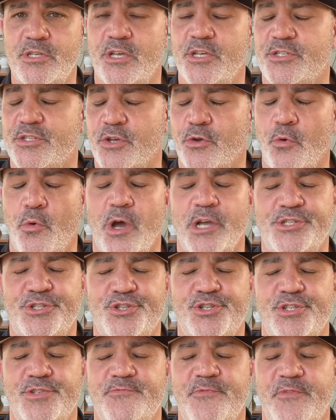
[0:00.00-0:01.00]
is a
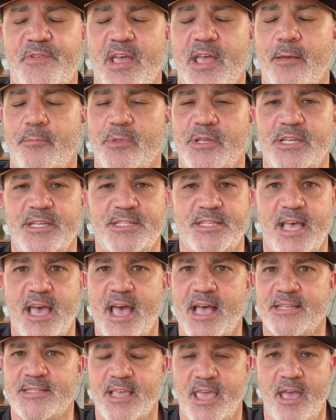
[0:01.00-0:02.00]
question families
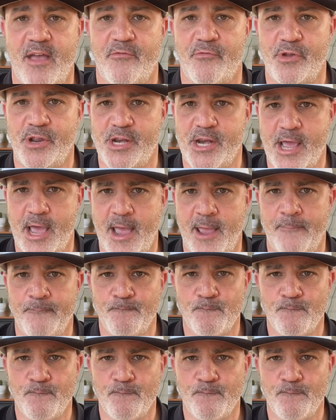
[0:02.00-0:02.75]
ask every day.